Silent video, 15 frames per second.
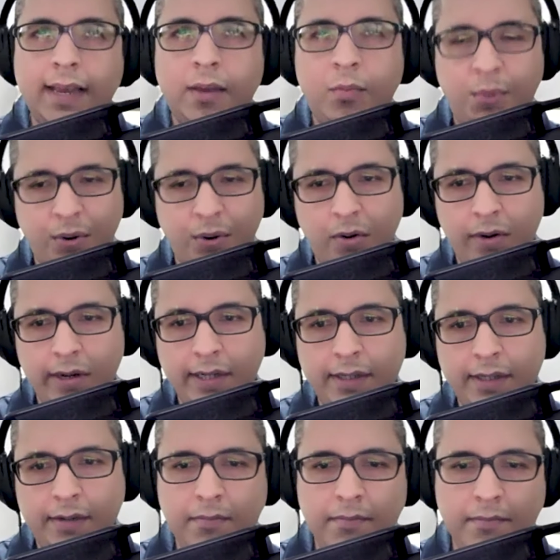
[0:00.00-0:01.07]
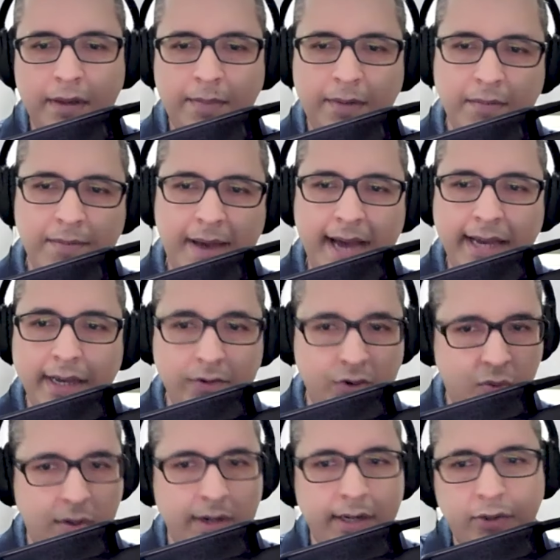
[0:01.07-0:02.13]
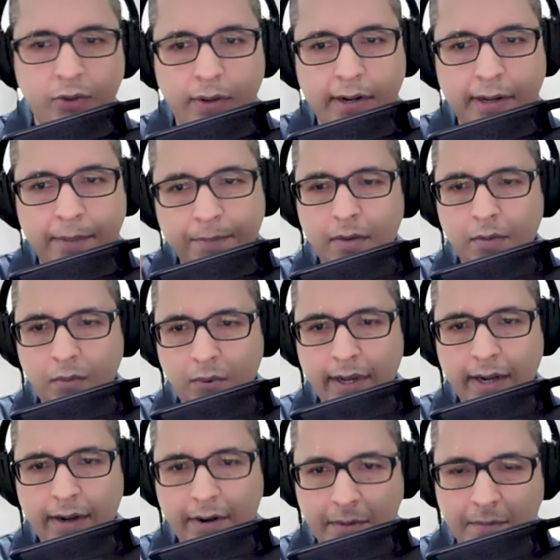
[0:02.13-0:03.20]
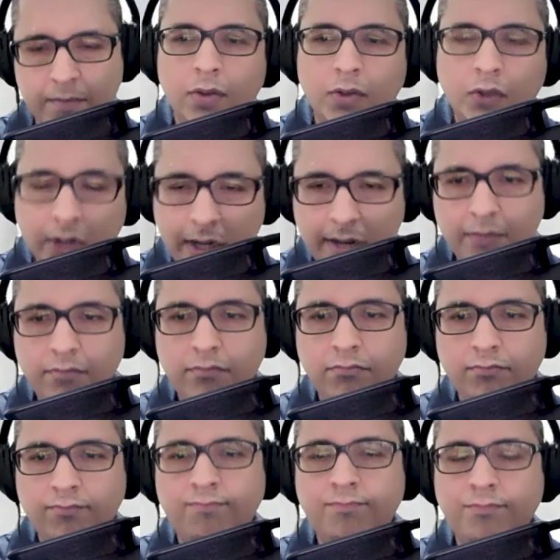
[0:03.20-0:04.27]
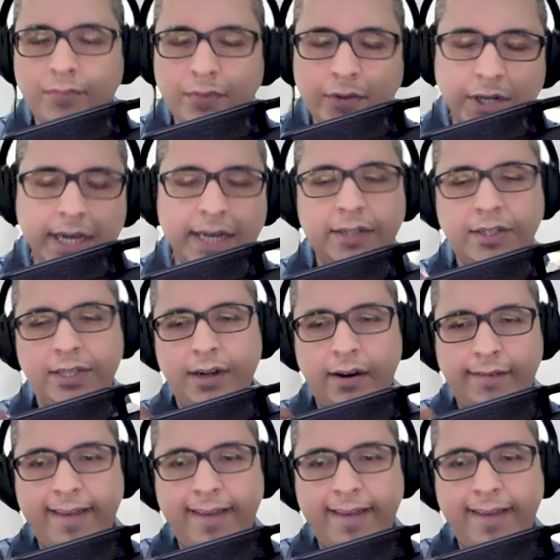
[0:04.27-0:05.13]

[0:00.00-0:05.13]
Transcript: a point, maybe back in 2020, where some changes in our